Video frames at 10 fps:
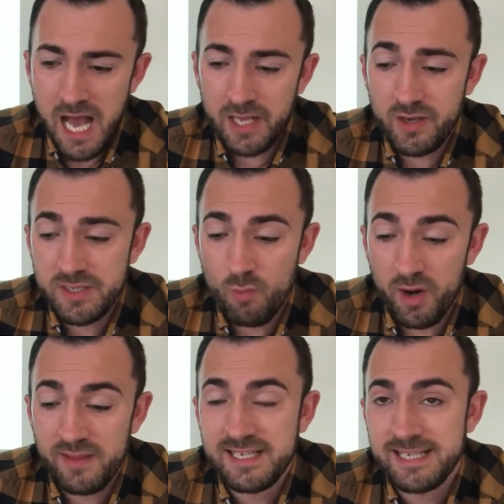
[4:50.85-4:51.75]
using one
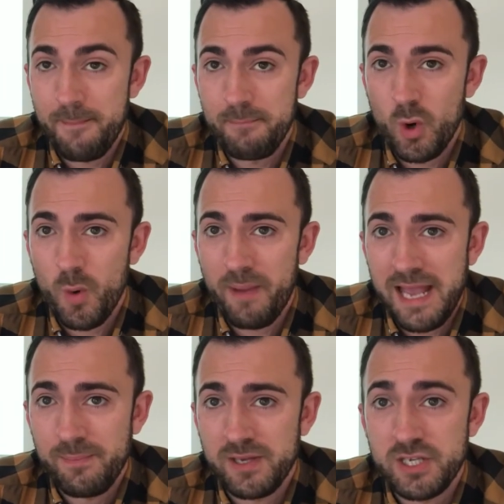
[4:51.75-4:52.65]
of the sample
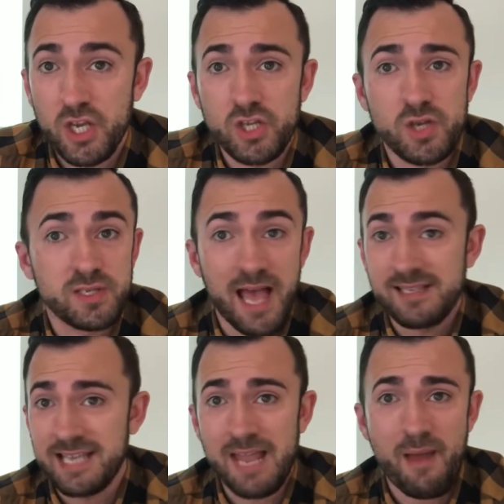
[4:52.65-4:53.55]
papers. You can use that
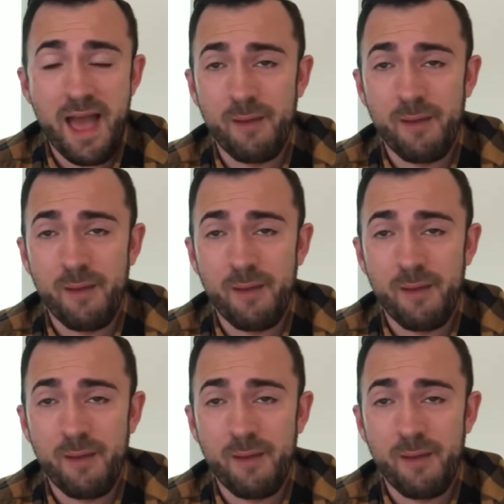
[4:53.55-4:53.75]
same